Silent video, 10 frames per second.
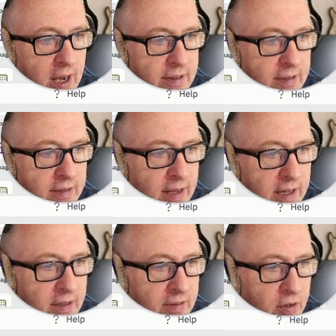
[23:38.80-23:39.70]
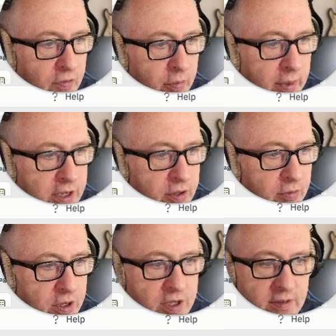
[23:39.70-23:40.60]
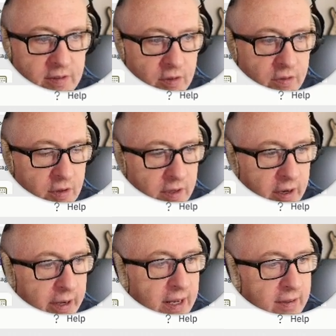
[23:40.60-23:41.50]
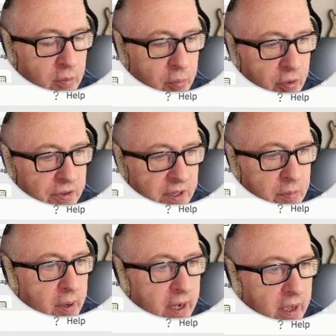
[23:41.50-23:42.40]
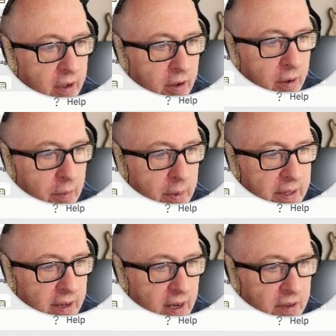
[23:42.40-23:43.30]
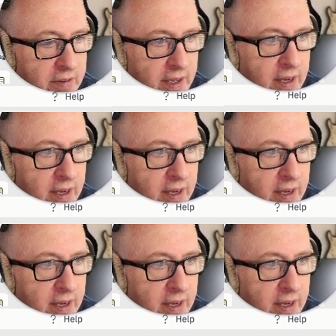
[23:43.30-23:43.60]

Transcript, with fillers: other classes like this confirmation, which is not uh, directly supported by uh, material